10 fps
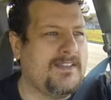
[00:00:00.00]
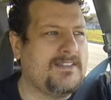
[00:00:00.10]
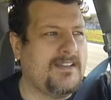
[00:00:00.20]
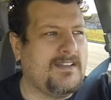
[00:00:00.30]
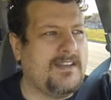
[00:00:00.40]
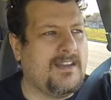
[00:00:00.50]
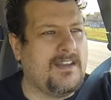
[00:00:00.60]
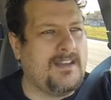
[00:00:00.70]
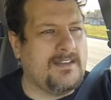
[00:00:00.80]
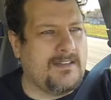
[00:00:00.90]
instantly
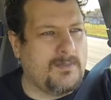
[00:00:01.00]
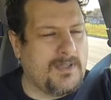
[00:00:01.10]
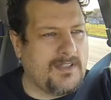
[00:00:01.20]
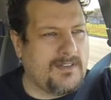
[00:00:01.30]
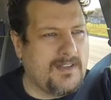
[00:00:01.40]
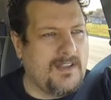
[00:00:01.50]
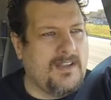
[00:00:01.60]
connected with.